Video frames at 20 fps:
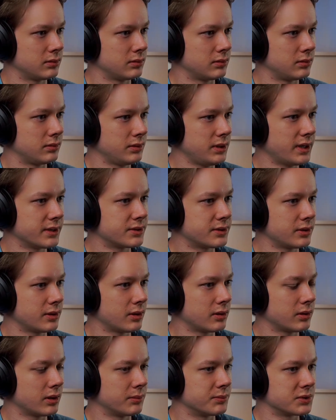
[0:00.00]
Yeah,
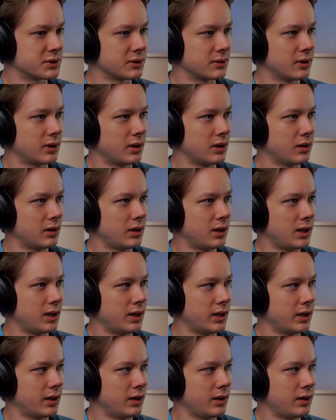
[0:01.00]
CRMs.
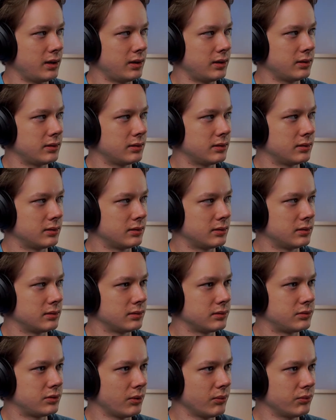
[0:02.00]
I
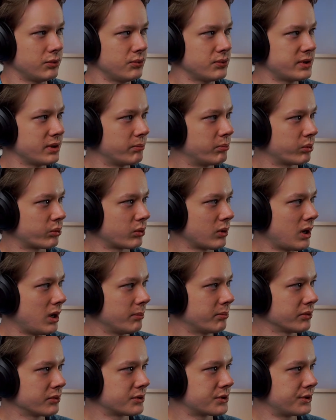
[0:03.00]
don't use a
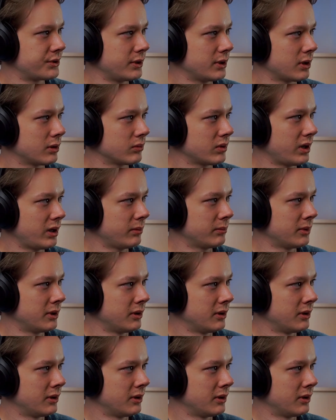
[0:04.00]
proper CRM